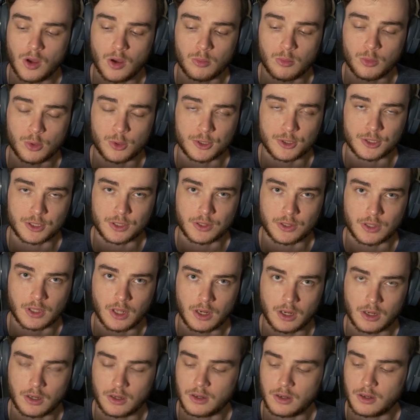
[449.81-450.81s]
Push your
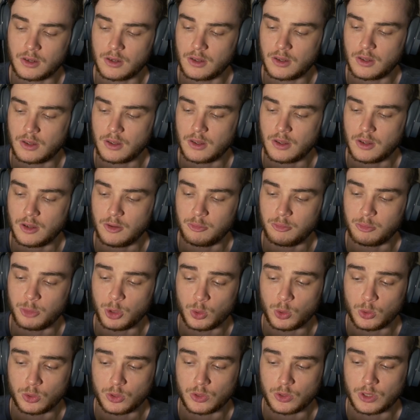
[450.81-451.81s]
luck,
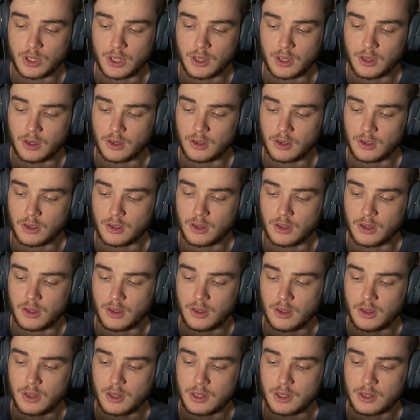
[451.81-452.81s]
build your deck,
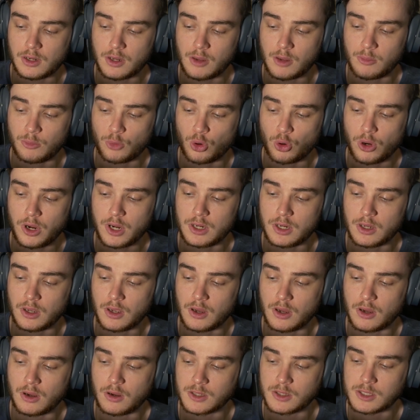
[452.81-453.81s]
and upgrade
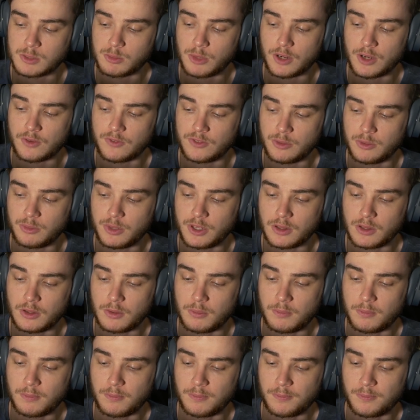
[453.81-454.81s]
cards by flipping
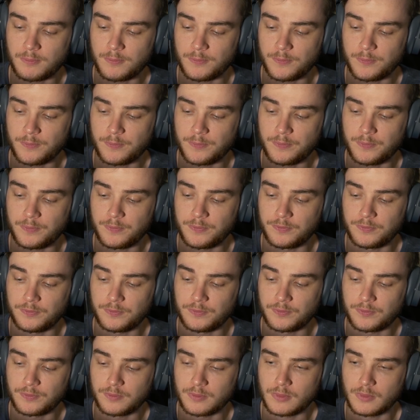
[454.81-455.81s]

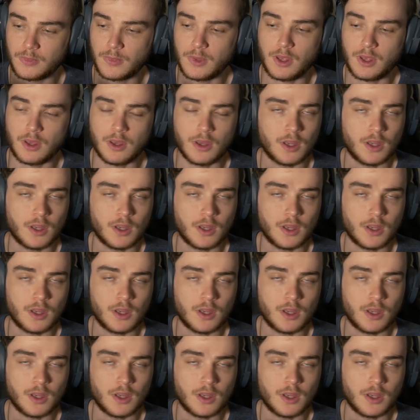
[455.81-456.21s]
them.